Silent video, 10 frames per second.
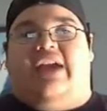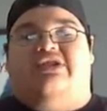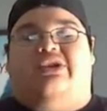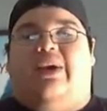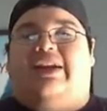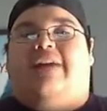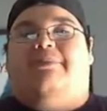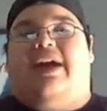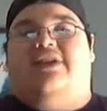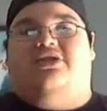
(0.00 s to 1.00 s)
so why not
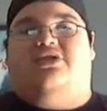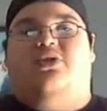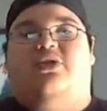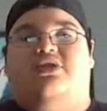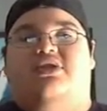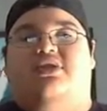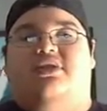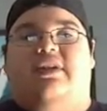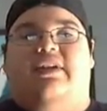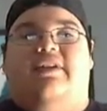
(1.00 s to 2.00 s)
pass the torch?
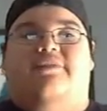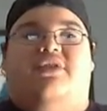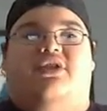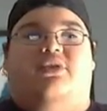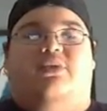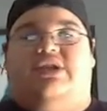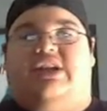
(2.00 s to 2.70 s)
You know, which,